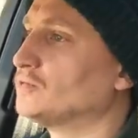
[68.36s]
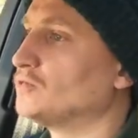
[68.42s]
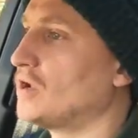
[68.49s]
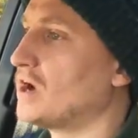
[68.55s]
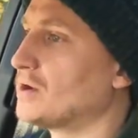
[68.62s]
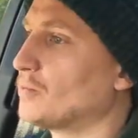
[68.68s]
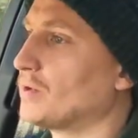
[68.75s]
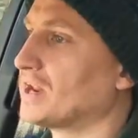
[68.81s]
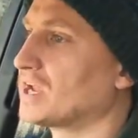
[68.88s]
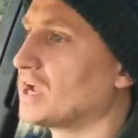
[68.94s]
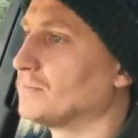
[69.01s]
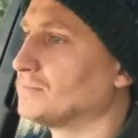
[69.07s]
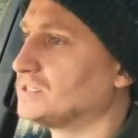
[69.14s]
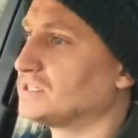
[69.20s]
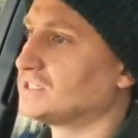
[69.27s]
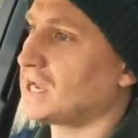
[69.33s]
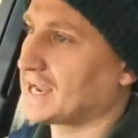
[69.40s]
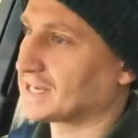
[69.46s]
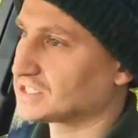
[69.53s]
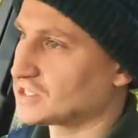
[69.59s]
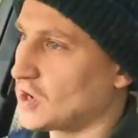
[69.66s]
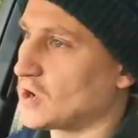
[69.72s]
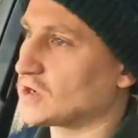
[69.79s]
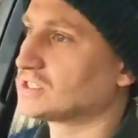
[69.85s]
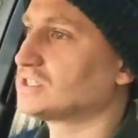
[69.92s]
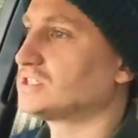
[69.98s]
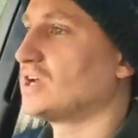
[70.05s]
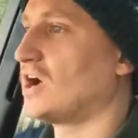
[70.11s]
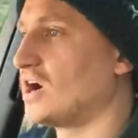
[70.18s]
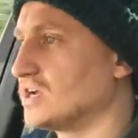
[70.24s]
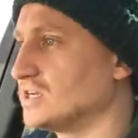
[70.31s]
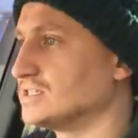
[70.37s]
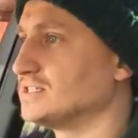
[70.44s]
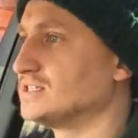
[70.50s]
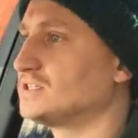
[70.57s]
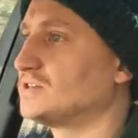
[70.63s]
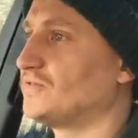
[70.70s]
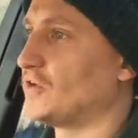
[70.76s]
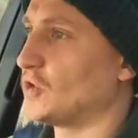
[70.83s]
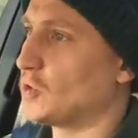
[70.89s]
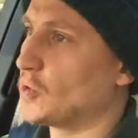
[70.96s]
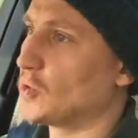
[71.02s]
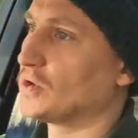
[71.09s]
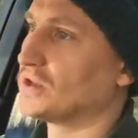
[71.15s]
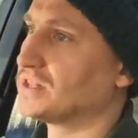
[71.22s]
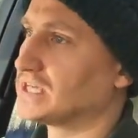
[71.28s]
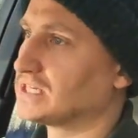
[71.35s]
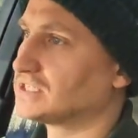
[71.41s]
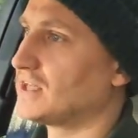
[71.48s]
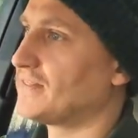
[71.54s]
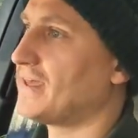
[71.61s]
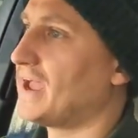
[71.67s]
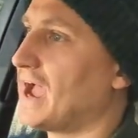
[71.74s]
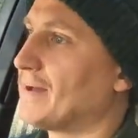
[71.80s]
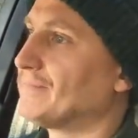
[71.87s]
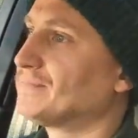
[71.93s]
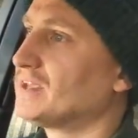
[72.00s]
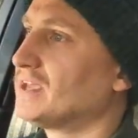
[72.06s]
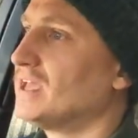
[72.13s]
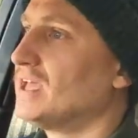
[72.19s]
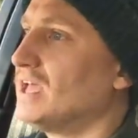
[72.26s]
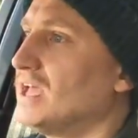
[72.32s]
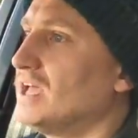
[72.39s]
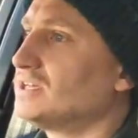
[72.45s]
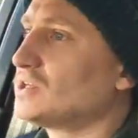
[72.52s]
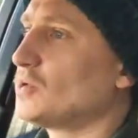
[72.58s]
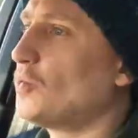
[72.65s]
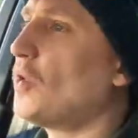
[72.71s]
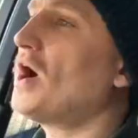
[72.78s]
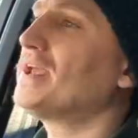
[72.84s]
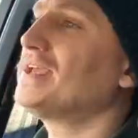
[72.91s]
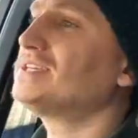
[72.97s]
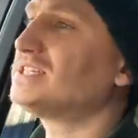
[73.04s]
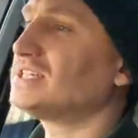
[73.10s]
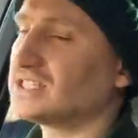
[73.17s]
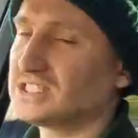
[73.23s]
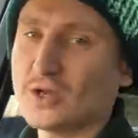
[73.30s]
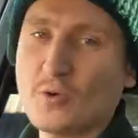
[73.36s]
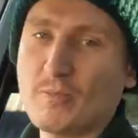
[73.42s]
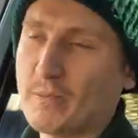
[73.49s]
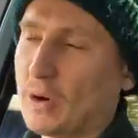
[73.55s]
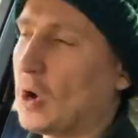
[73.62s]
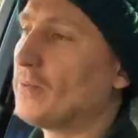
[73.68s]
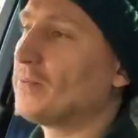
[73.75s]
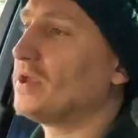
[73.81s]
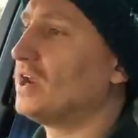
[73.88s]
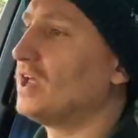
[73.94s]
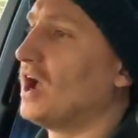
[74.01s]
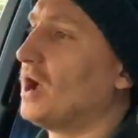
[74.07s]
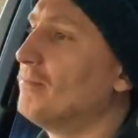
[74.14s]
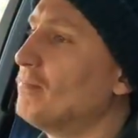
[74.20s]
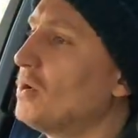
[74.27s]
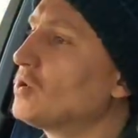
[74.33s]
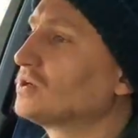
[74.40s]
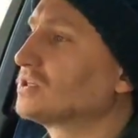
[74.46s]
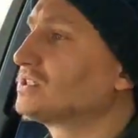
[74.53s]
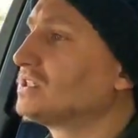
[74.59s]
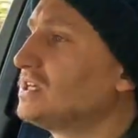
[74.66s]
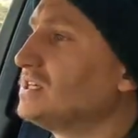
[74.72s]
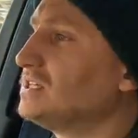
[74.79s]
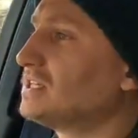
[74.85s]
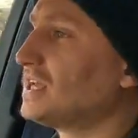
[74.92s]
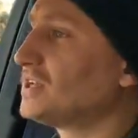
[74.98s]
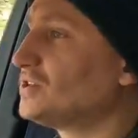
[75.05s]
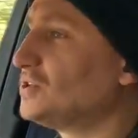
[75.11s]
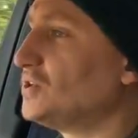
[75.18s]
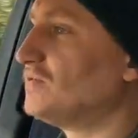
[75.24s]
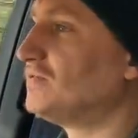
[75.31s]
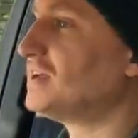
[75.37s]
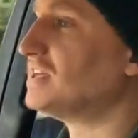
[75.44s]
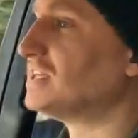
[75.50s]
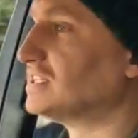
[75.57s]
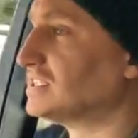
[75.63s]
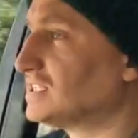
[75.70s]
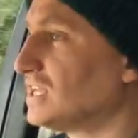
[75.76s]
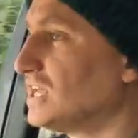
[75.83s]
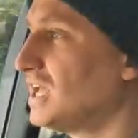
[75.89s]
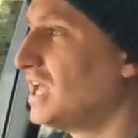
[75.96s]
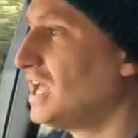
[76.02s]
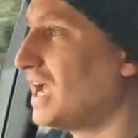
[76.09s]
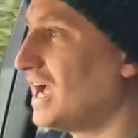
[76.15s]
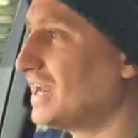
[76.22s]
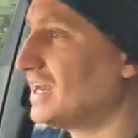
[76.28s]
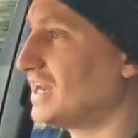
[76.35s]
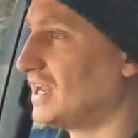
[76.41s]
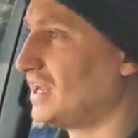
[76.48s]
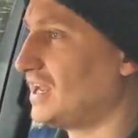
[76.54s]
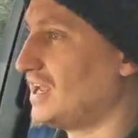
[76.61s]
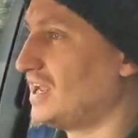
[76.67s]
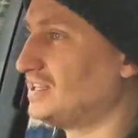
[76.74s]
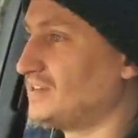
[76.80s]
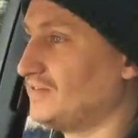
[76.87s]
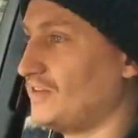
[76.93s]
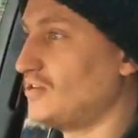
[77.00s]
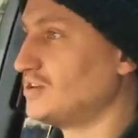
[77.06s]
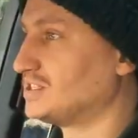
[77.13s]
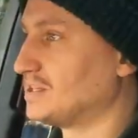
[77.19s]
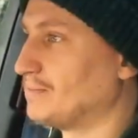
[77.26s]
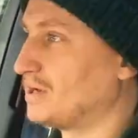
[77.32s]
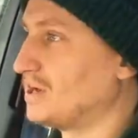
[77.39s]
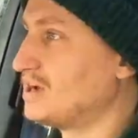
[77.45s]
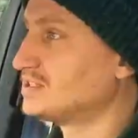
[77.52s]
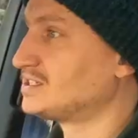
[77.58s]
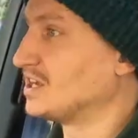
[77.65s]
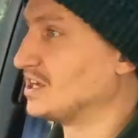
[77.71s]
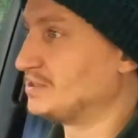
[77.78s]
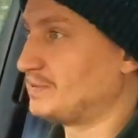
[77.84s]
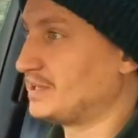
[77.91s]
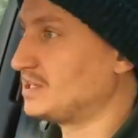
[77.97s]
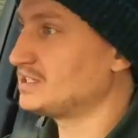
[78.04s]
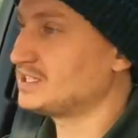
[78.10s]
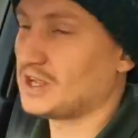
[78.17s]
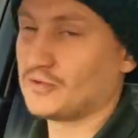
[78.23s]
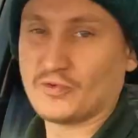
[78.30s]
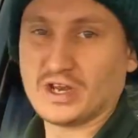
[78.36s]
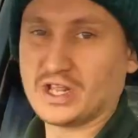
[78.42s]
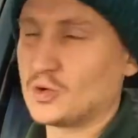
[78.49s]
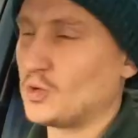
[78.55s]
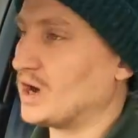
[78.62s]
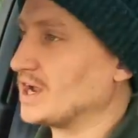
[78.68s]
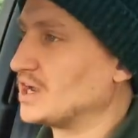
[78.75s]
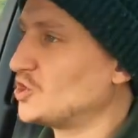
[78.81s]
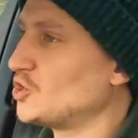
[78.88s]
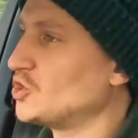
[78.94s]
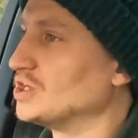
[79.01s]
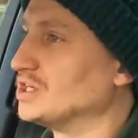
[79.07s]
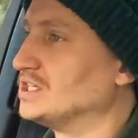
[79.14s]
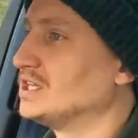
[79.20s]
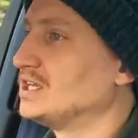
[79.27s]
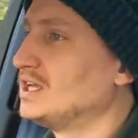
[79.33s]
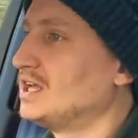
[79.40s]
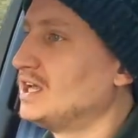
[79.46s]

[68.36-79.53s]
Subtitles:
to run when it comes to tax costs, tyres, fuel and things like that. So why is it so popular amongst these SUVs? And it's a very simple answer. It's because they're really quite good.